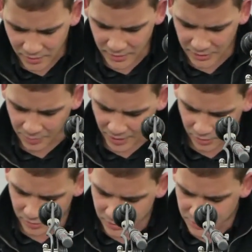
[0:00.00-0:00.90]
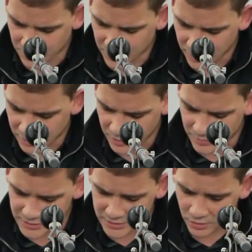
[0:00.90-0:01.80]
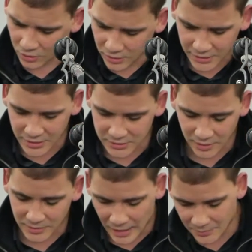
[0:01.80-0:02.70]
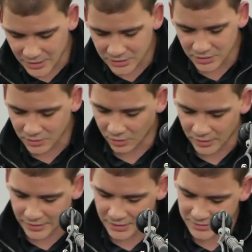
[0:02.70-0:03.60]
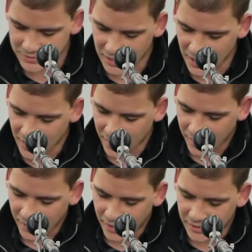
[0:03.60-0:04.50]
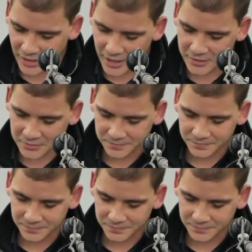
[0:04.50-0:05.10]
that power to be in our midst. Holiness, I, mentioned holiness. Again,